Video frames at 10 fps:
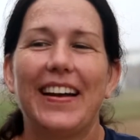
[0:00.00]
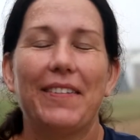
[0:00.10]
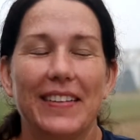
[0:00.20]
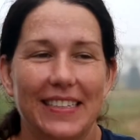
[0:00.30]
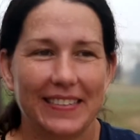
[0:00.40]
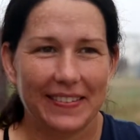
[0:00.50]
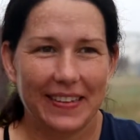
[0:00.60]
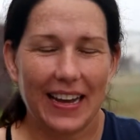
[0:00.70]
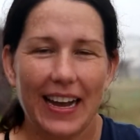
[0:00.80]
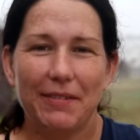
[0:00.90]
and went, some Lone
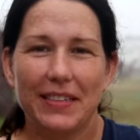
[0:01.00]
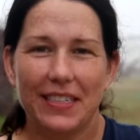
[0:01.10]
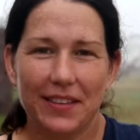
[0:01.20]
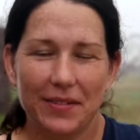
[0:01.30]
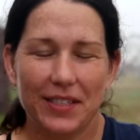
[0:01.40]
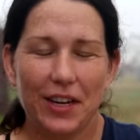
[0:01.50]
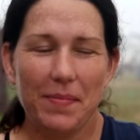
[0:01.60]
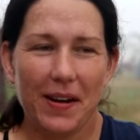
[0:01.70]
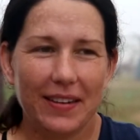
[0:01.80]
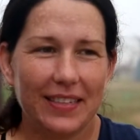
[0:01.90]
Star, right? I went Tell to me Lone about Star it. Lone
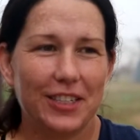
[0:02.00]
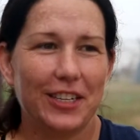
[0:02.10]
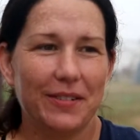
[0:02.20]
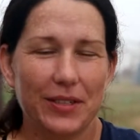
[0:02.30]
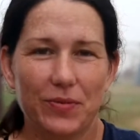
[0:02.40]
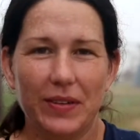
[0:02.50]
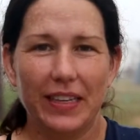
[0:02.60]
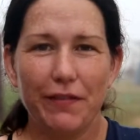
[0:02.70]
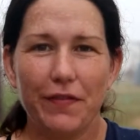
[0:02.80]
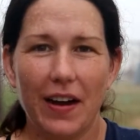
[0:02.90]
Star Park this year. It was
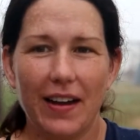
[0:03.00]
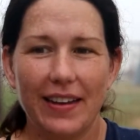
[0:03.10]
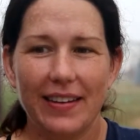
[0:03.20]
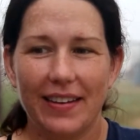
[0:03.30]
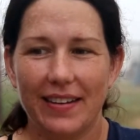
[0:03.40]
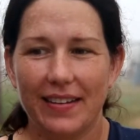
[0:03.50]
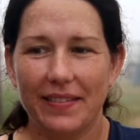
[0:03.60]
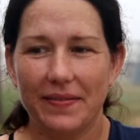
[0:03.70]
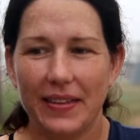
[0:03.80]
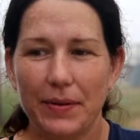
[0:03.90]
really fun.
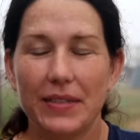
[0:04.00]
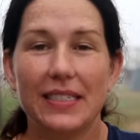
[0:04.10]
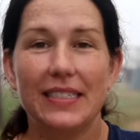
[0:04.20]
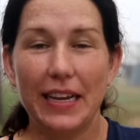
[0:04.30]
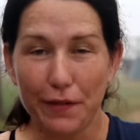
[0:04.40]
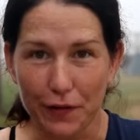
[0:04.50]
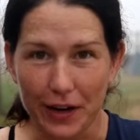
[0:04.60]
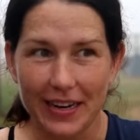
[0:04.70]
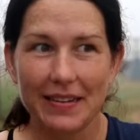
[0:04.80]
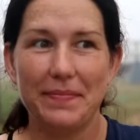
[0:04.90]
Uh, it was
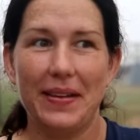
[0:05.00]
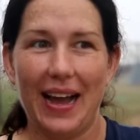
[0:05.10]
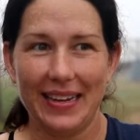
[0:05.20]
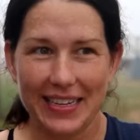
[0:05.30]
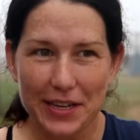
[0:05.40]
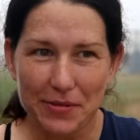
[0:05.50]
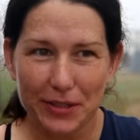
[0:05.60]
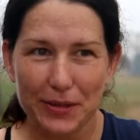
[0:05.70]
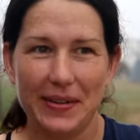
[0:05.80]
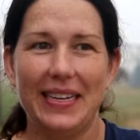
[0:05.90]
different. I had to get
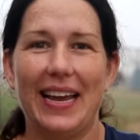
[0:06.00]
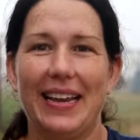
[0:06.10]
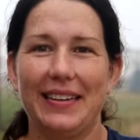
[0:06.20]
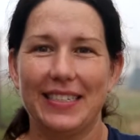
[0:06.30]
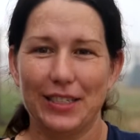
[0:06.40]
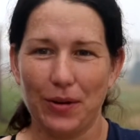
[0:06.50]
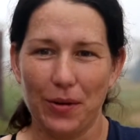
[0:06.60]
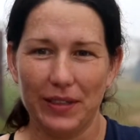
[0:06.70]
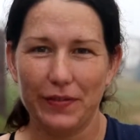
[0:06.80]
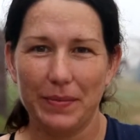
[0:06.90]
used to it again. It's just a
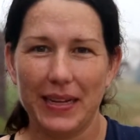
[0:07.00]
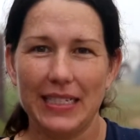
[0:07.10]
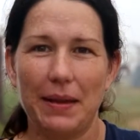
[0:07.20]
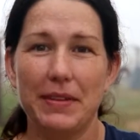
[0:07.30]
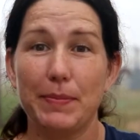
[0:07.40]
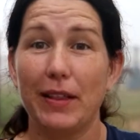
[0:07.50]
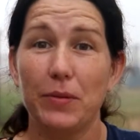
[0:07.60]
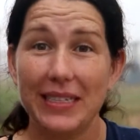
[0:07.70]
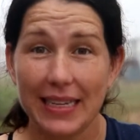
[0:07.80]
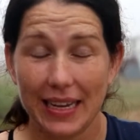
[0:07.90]
whole different place. I miss my
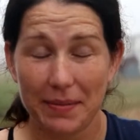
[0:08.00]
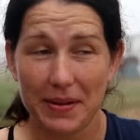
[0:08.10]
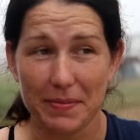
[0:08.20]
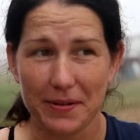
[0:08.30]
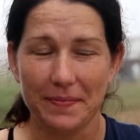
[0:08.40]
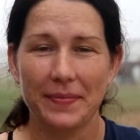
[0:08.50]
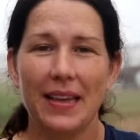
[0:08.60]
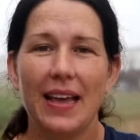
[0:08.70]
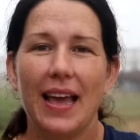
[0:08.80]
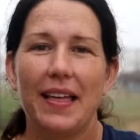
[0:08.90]
Louisiana people.
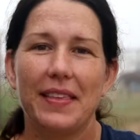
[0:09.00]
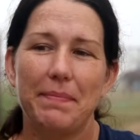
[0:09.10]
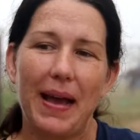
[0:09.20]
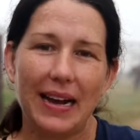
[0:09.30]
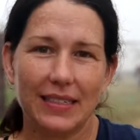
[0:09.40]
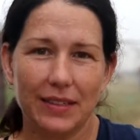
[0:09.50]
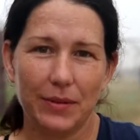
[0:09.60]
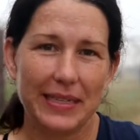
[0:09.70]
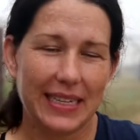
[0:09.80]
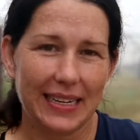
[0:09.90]
Then back to
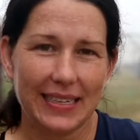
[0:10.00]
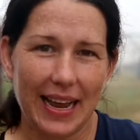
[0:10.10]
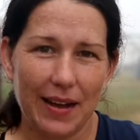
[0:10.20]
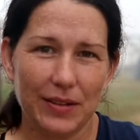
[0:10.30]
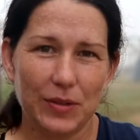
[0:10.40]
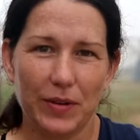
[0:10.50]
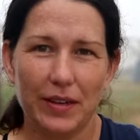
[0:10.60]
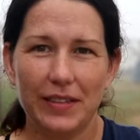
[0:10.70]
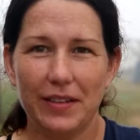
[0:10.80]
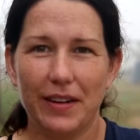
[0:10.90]
Louisiana Downs,
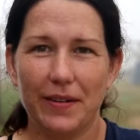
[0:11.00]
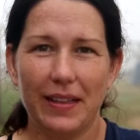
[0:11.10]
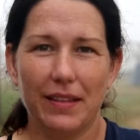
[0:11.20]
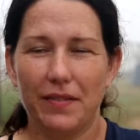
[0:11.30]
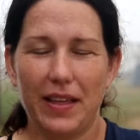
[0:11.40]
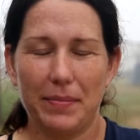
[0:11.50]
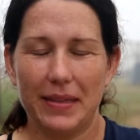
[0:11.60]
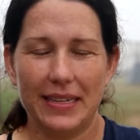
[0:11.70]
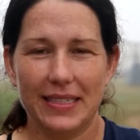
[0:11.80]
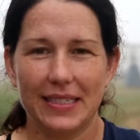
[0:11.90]
where, you know, I love that
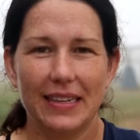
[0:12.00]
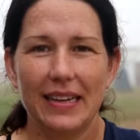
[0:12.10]
place.